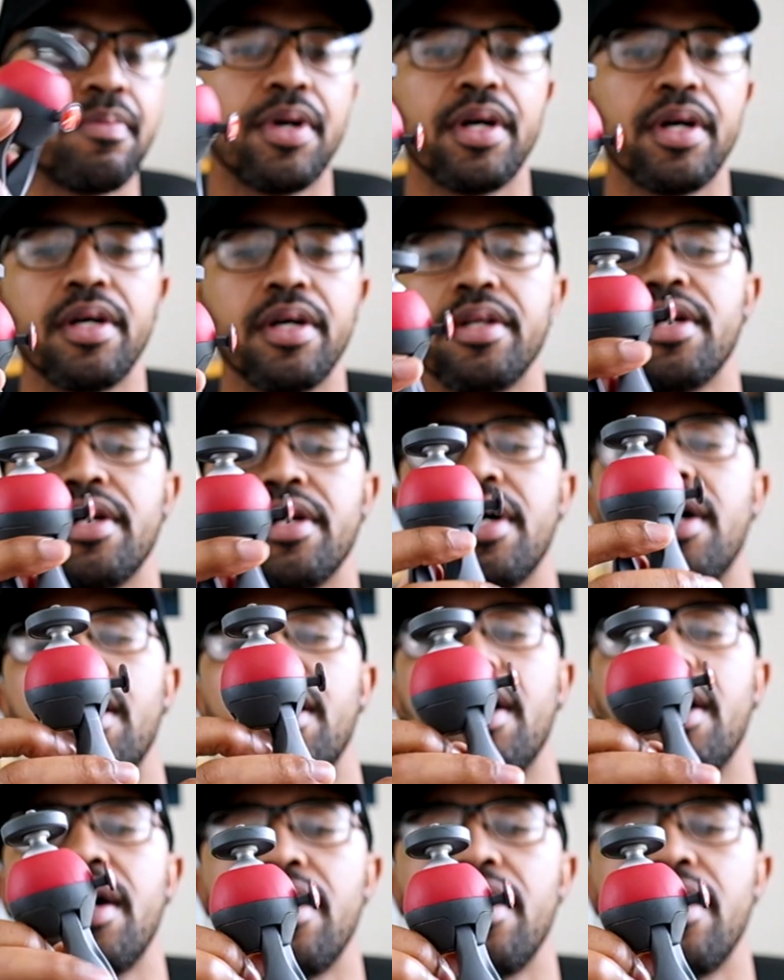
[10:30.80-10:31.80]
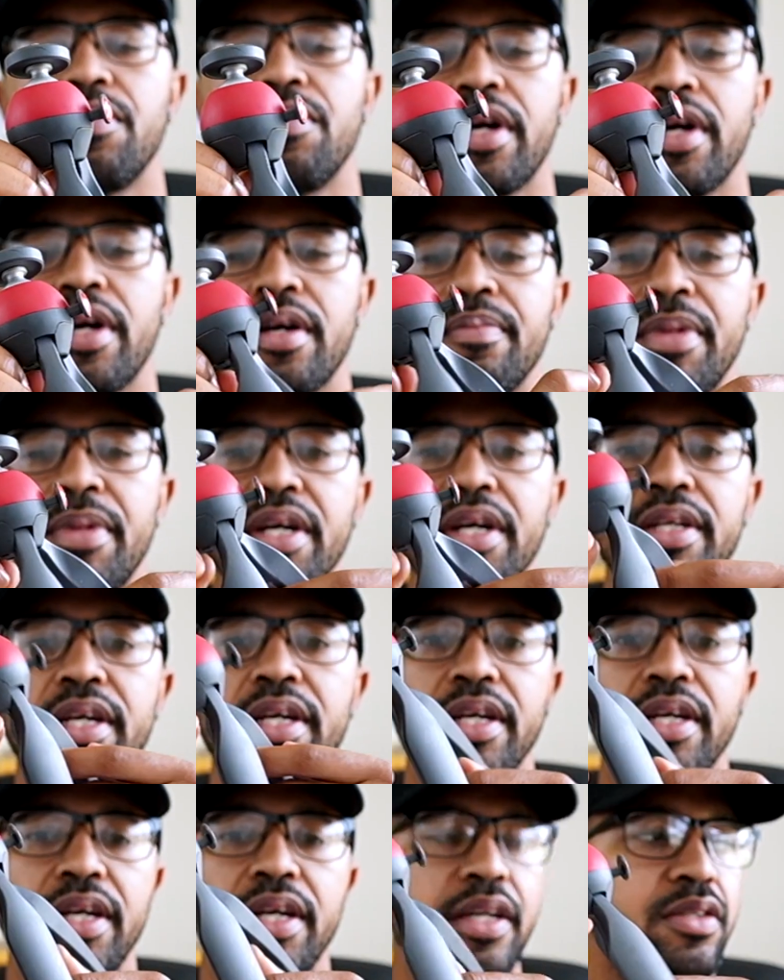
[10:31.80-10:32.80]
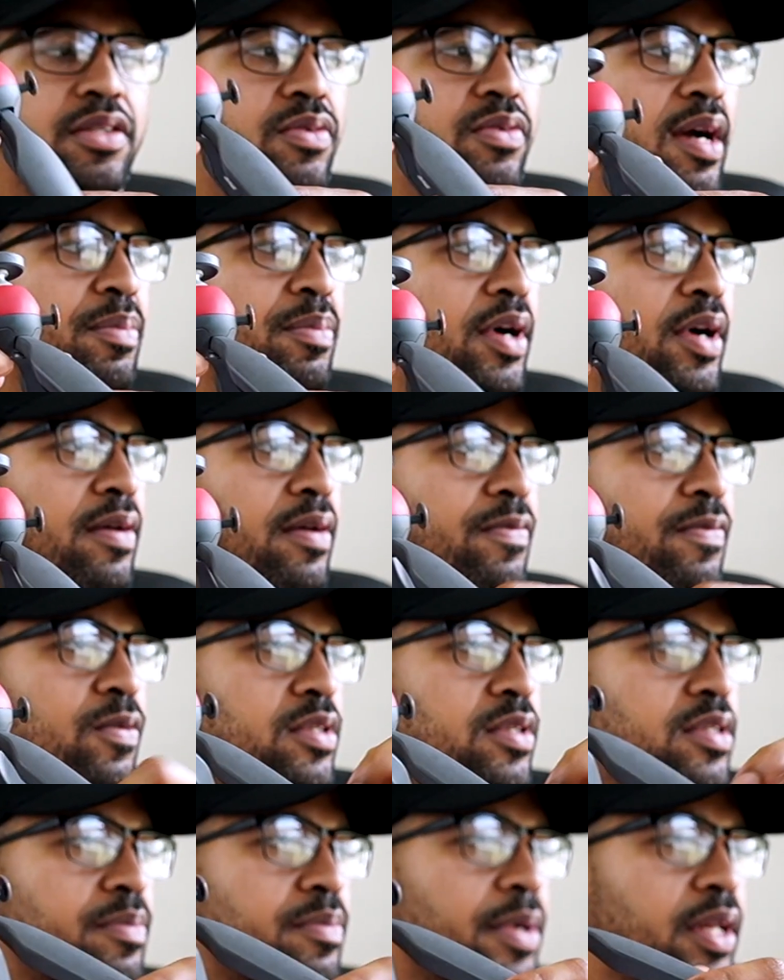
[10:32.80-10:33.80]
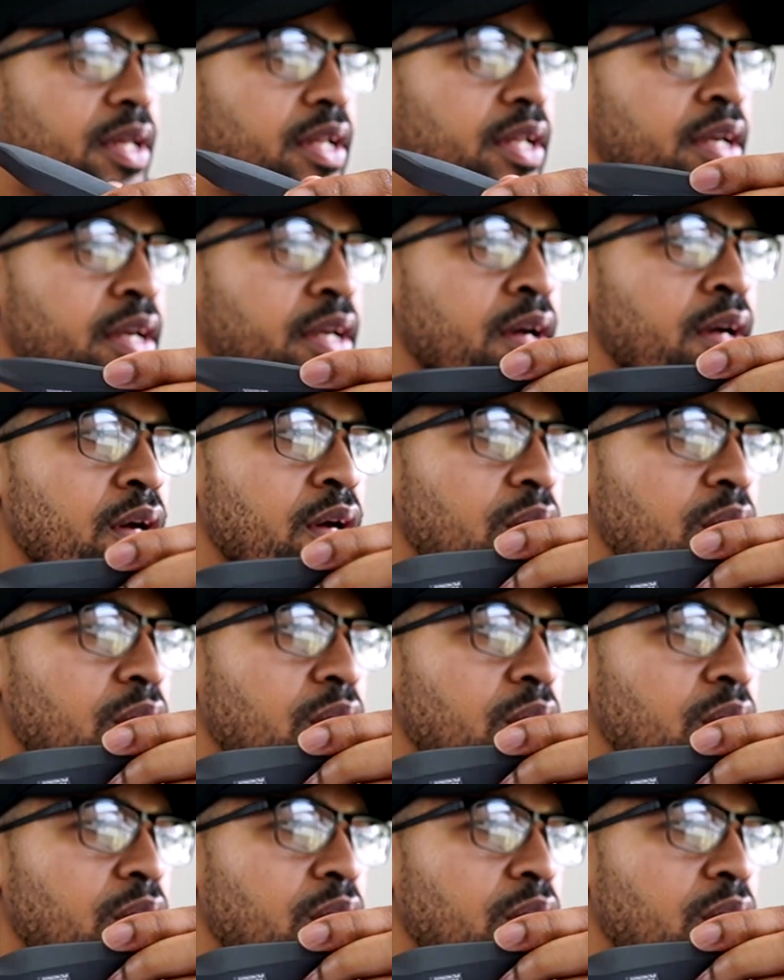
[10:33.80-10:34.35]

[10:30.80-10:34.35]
but I recommend getting a tripod for stability.